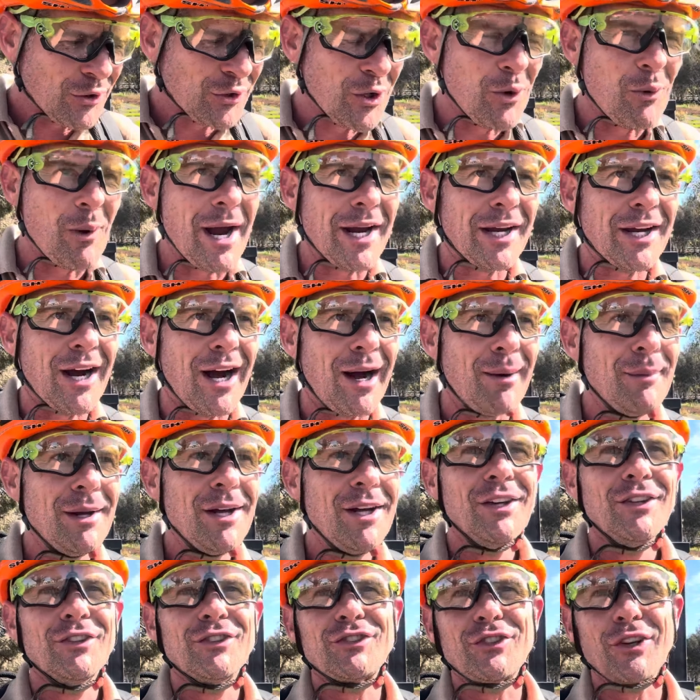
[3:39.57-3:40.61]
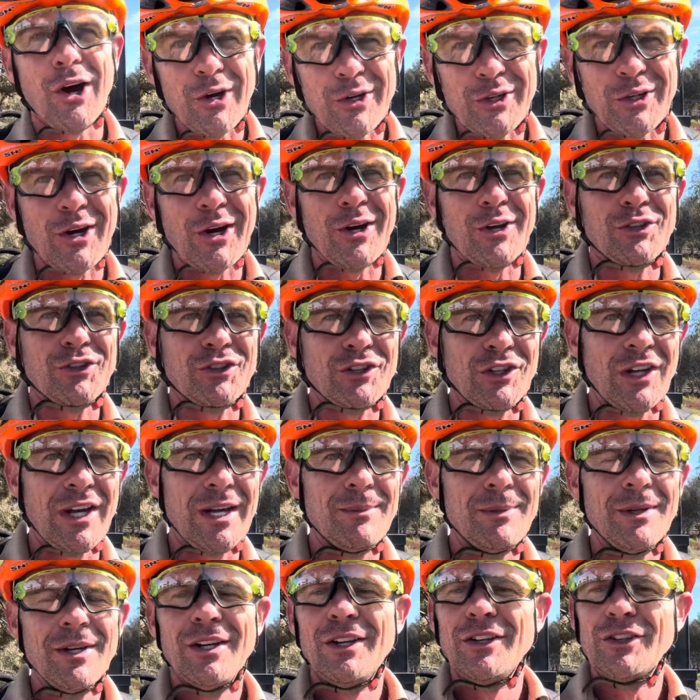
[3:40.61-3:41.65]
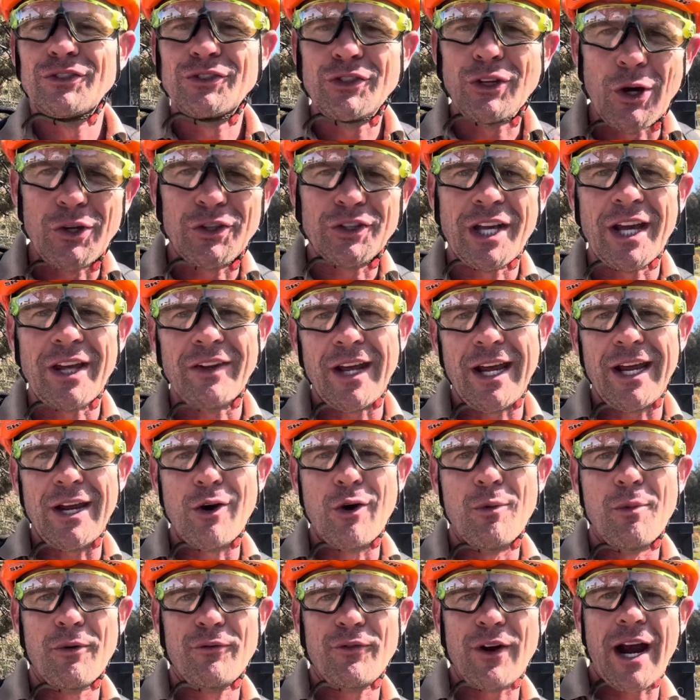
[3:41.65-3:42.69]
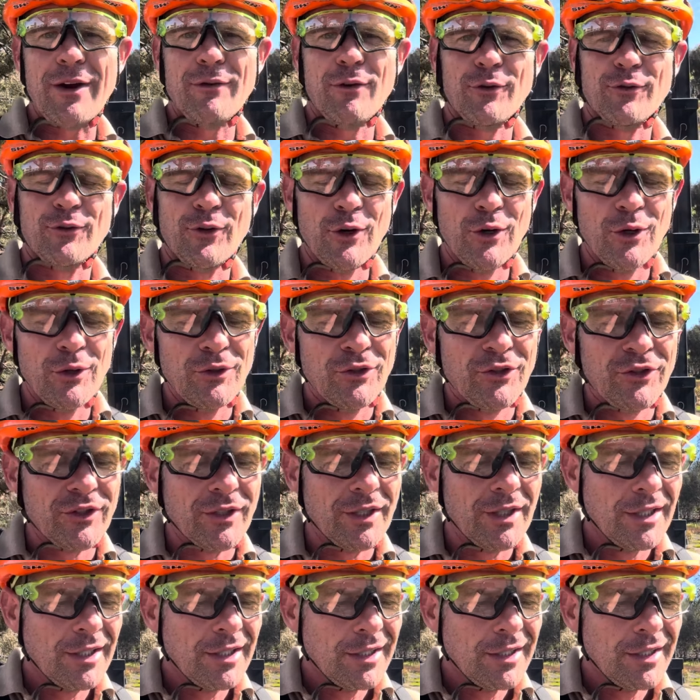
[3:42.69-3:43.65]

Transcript: to wake up, stoked to go to sleep, stoked to get to eat all my favorite foods,